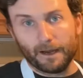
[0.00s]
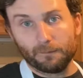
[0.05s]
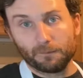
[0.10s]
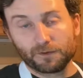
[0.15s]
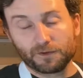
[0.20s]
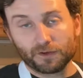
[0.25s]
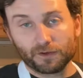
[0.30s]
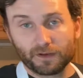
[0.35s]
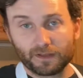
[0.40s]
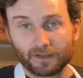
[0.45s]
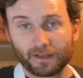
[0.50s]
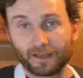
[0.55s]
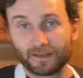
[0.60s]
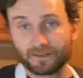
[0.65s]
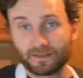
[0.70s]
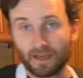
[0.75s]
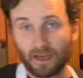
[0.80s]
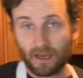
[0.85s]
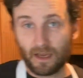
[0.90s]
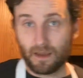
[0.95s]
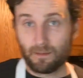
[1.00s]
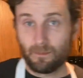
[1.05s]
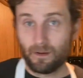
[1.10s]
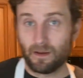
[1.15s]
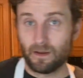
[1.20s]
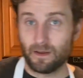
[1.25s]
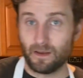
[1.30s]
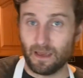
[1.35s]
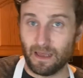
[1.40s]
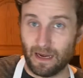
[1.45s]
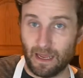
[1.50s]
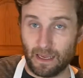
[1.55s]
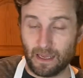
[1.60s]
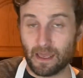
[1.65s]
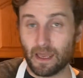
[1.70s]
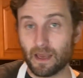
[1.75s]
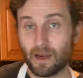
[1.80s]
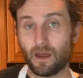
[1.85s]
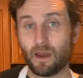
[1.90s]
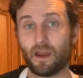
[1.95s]
During that time, and I
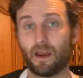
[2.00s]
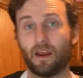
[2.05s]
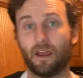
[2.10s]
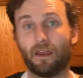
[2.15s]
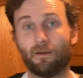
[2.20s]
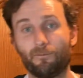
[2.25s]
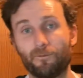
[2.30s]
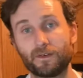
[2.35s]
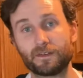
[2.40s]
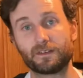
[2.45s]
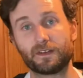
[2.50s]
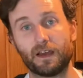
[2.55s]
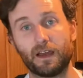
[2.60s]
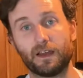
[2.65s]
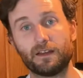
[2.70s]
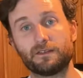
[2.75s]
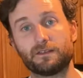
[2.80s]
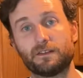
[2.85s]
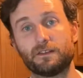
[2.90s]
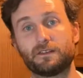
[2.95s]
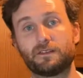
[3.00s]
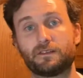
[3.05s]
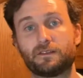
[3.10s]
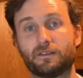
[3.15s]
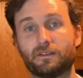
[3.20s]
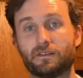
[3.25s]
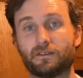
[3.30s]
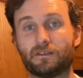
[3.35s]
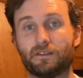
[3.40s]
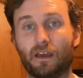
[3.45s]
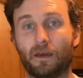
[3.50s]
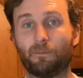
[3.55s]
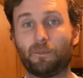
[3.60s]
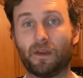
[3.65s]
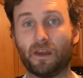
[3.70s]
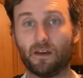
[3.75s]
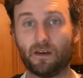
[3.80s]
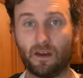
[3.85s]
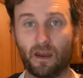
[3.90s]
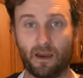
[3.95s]
cannot emphasize this step
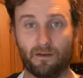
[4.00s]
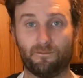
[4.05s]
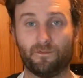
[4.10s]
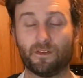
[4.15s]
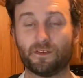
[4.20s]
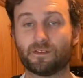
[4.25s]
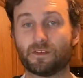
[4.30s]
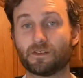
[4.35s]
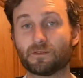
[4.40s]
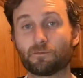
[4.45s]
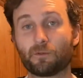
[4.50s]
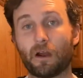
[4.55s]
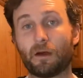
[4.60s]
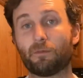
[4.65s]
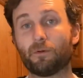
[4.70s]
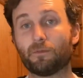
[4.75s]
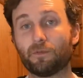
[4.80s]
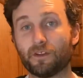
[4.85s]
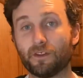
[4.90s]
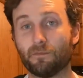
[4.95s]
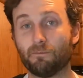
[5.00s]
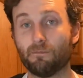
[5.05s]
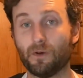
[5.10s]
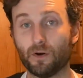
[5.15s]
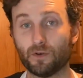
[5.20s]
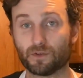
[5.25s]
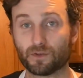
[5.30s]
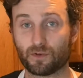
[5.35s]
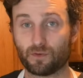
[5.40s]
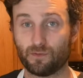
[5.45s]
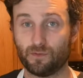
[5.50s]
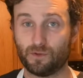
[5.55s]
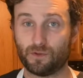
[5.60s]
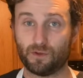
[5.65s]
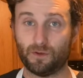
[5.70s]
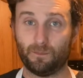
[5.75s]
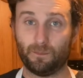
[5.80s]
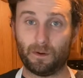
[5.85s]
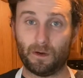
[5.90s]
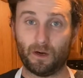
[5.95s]
enough, this is probably the most
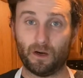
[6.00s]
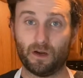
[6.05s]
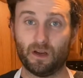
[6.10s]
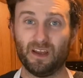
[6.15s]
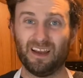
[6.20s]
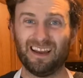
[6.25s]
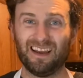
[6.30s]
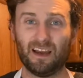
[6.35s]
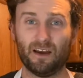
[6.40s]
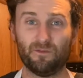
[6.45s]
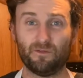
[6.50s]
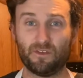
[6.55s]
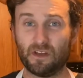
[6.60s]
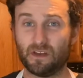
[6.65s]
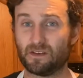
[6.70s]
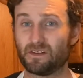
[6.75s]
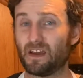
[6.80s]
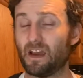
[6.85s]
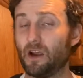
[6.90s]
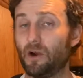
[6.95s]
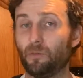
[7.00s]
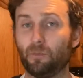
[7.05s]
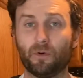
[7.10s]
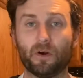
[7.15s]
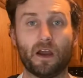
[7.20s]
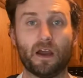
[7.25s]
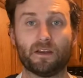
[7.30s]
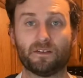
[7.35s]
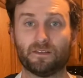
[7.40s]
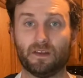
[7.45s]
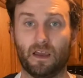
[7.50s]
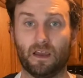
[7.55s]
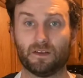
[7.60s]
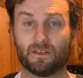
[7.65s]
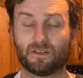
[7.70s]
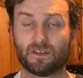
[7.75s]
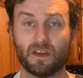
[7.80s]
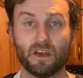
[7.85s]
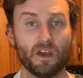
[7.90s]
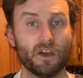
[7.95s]
crucial part of the entire
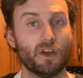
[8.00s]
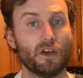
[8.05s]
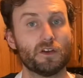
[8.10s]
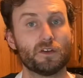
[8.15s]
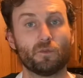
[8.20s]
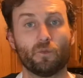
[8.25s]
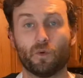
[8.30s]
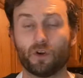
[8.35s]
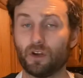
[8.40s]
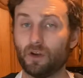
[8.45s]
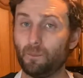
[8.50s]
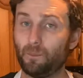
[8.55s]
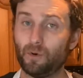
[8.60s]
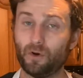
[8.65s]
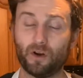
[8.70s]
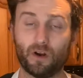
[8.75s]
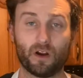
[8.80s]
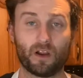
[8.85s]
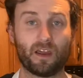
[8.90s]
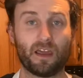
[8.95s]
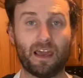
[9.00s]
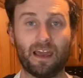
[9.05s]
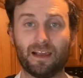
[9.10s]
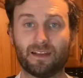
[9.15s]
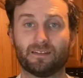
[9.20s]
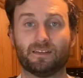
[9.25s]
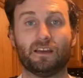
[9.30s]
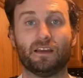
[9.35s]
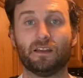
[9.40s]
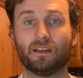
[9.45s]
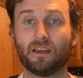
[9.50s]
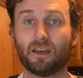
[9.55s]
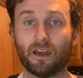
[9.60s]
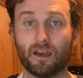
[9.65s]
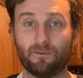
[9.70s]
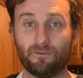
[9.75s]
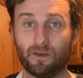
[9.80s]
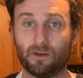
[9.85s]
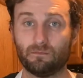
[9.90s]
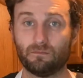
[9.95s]
process. We're going to put our cakes in the
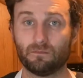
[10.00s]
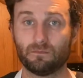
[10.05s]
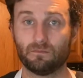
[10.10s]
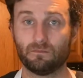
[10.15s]
oven.